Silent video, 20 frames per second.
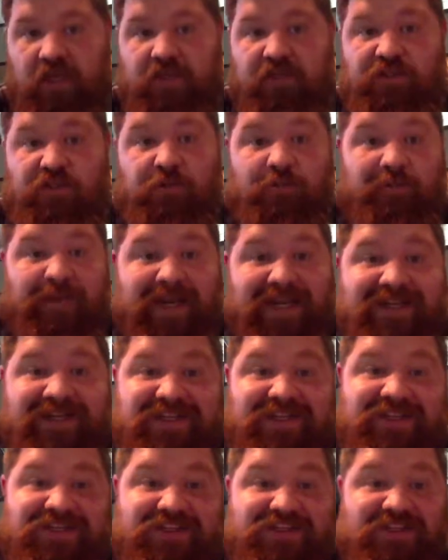You might
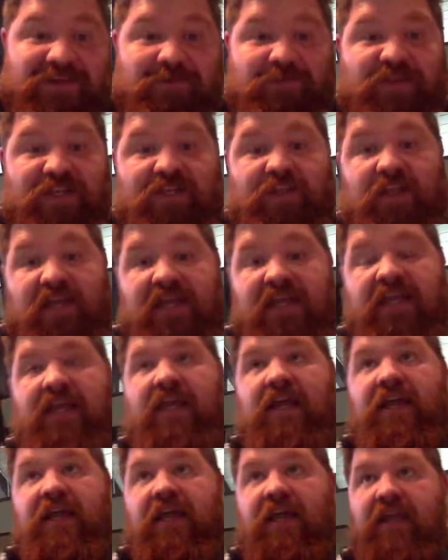need something like
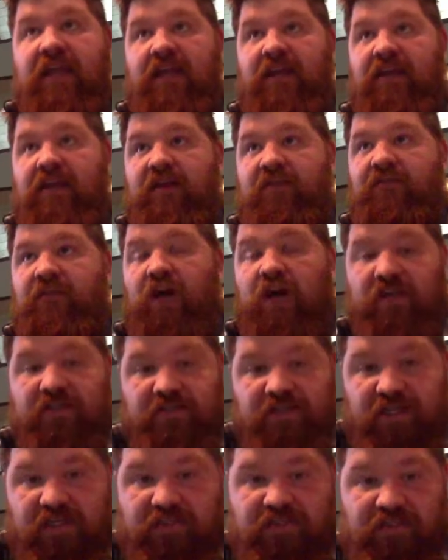a Vox
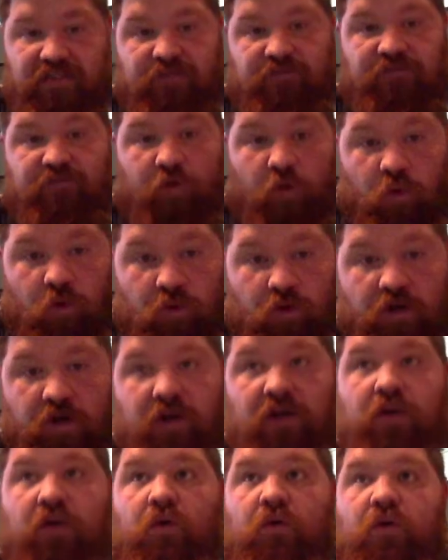
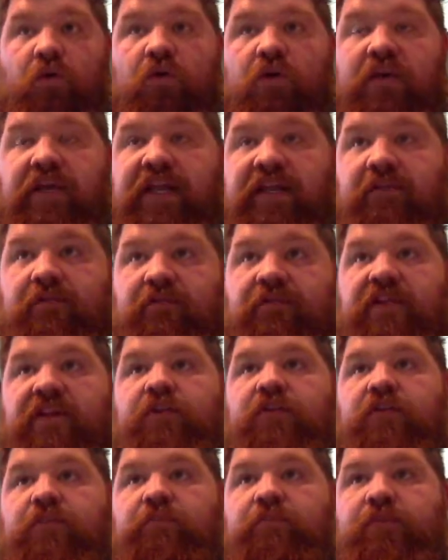AC4 or a
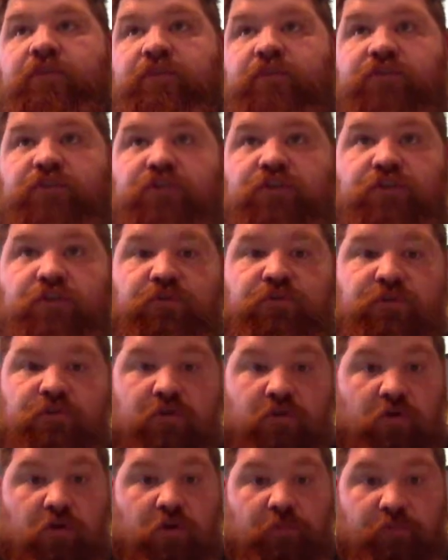Fender Blues Junior
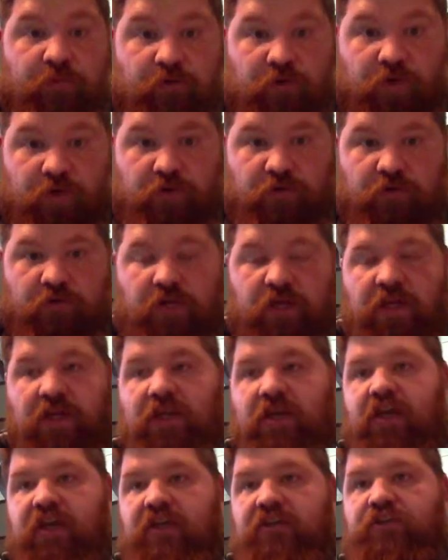or a Pro
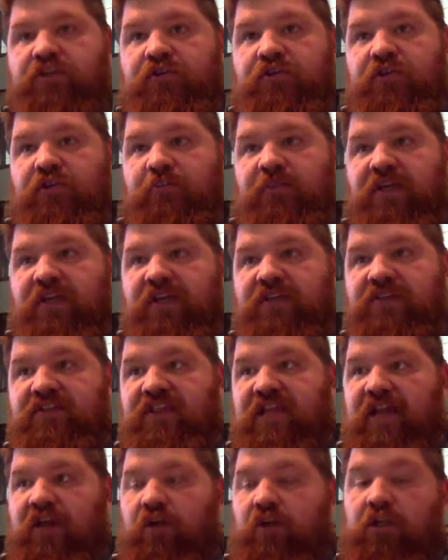Junior because
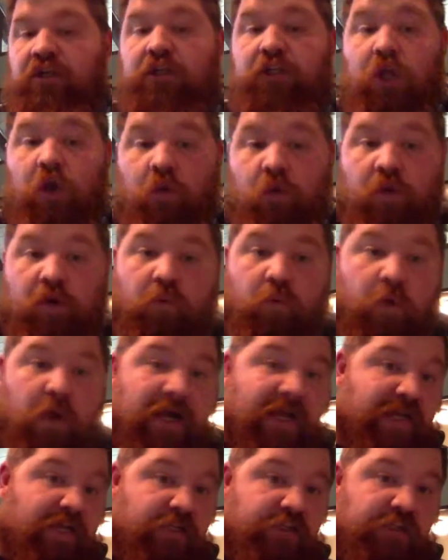they are a lower
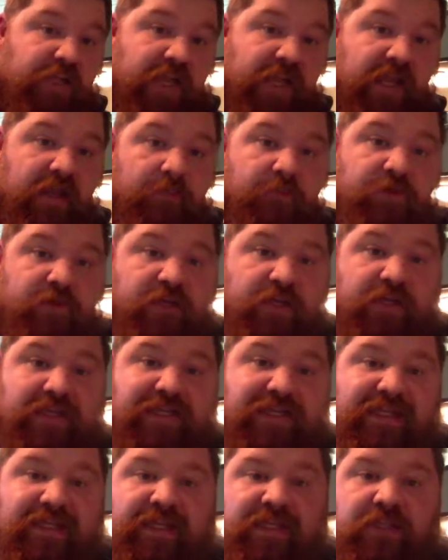wattage amp. You're going to
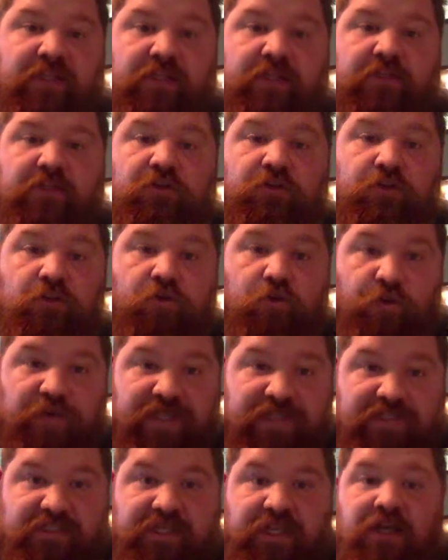get a little
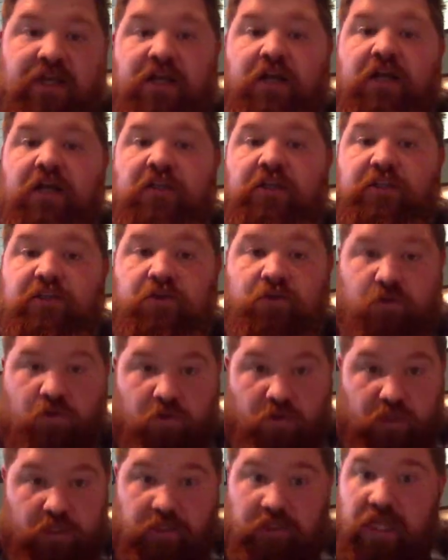grit a
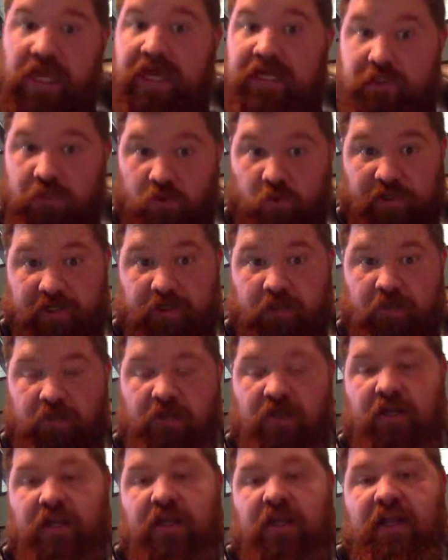lot
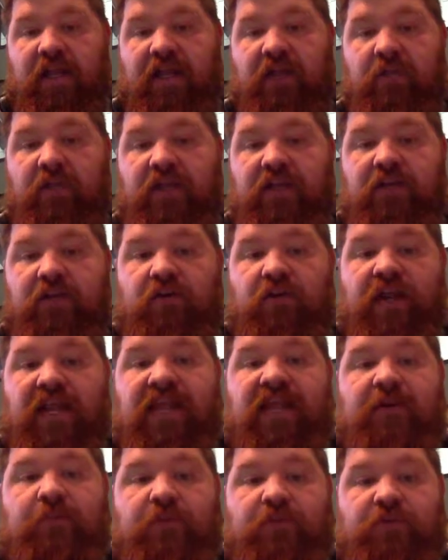quicker, and then you're
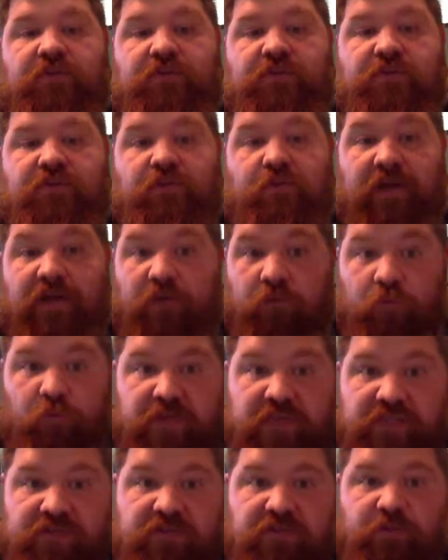able to, at
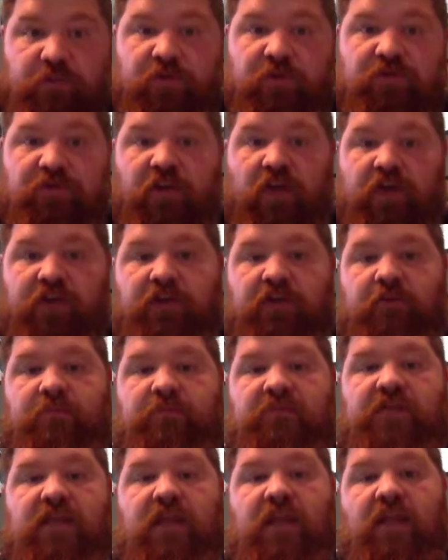reasonable
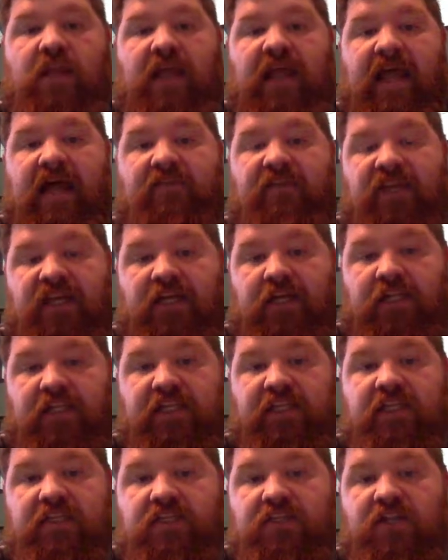volumes, have a
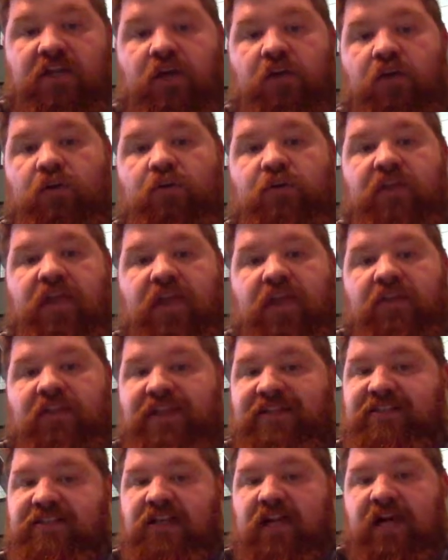clean tone
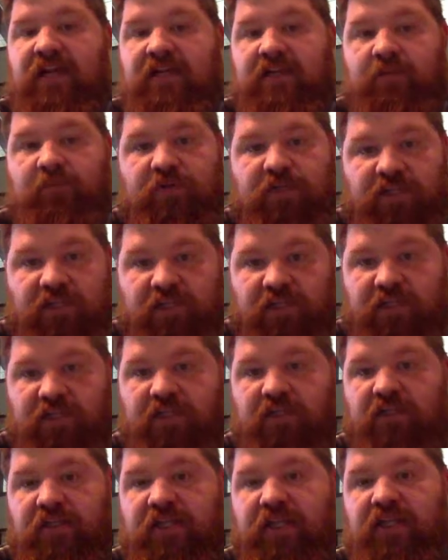that's not completely
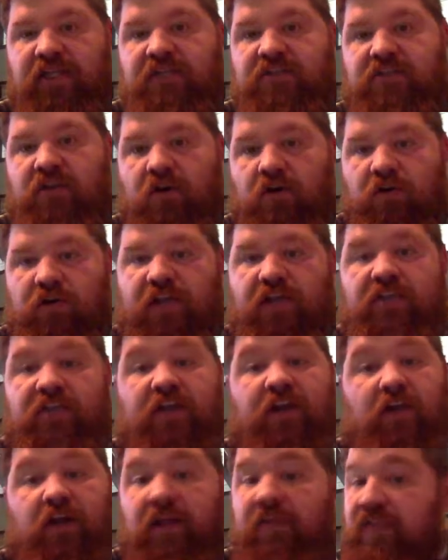clean. It's already
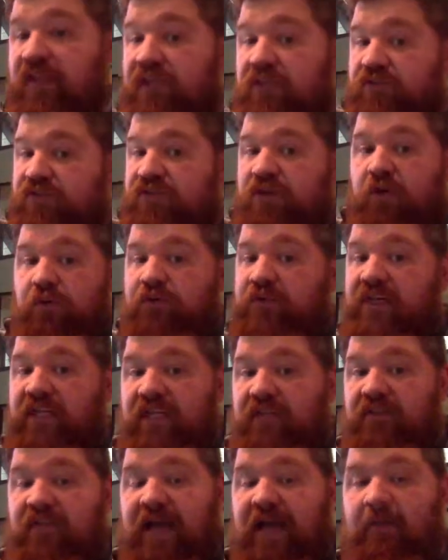there. And then you don't
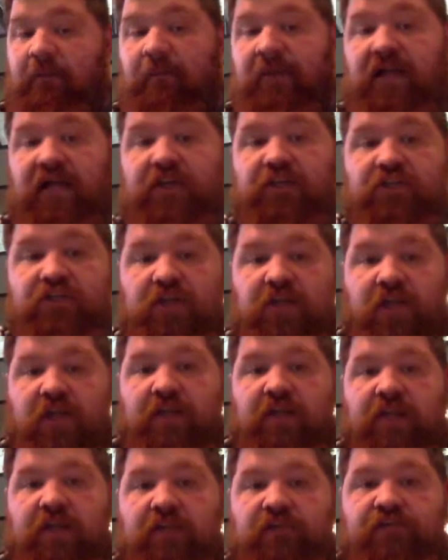need that much.
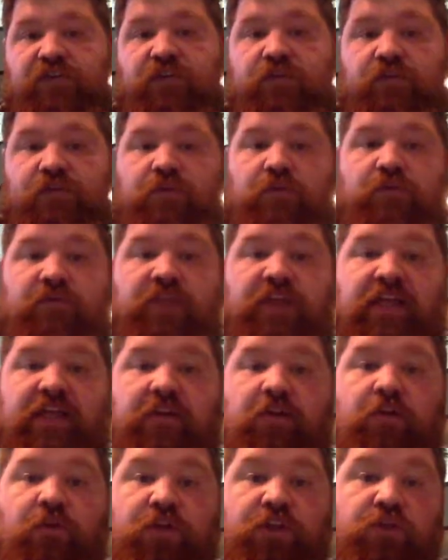If you
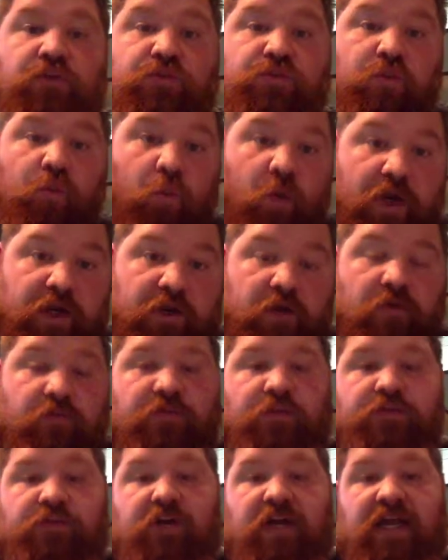then use one
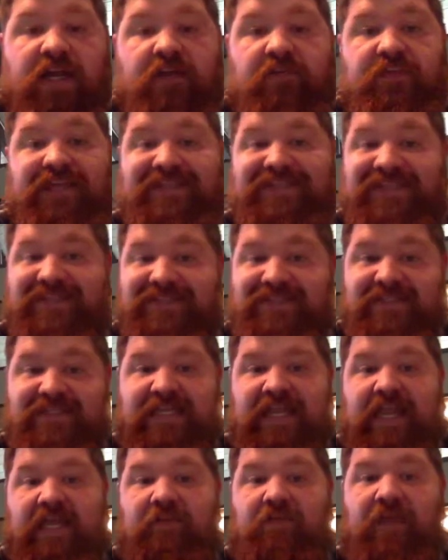overdrive, it doesn't
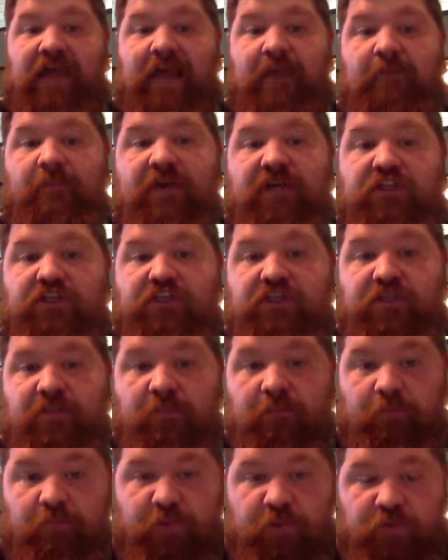take that much to
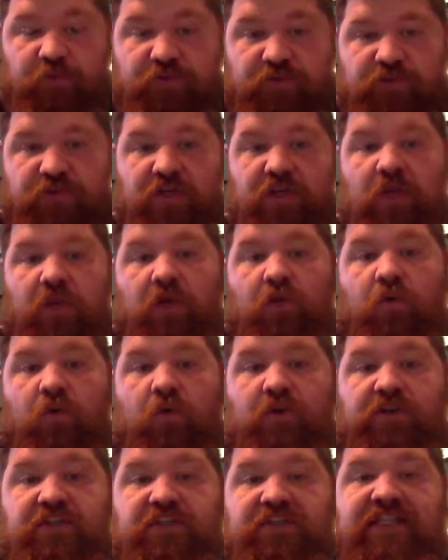boost
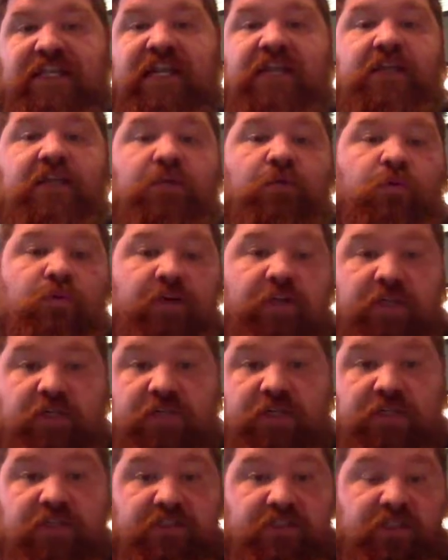or to take you where you
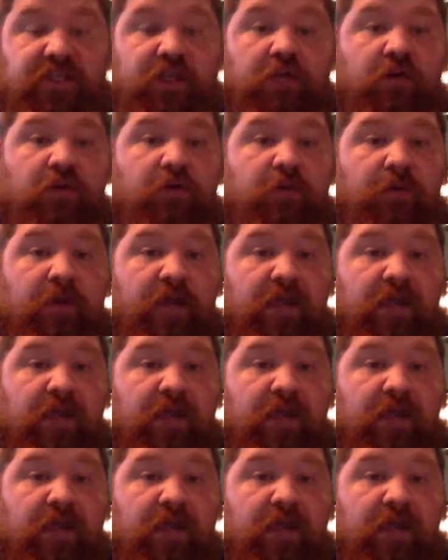need to go.